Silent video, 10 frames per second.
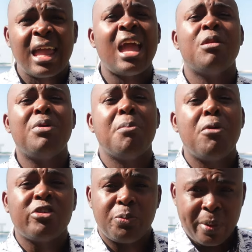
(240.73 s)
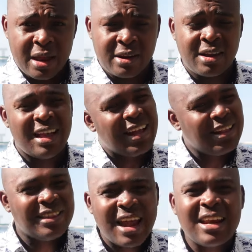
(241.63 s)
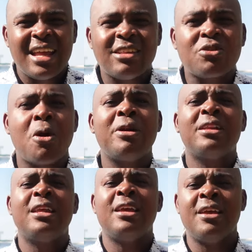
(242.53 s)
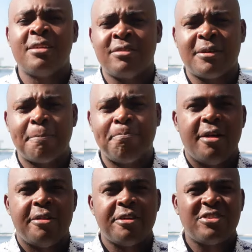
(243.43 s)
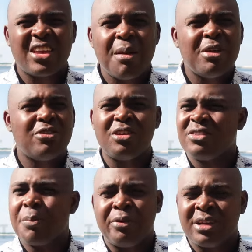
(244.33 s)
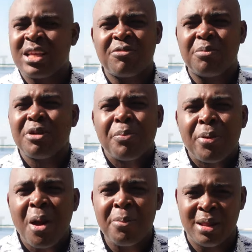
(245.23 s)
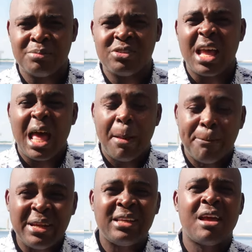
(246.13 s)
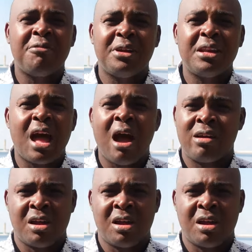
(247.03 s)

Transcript: can be much better than it currently is. The scheme is not separated from the problems bedeviling our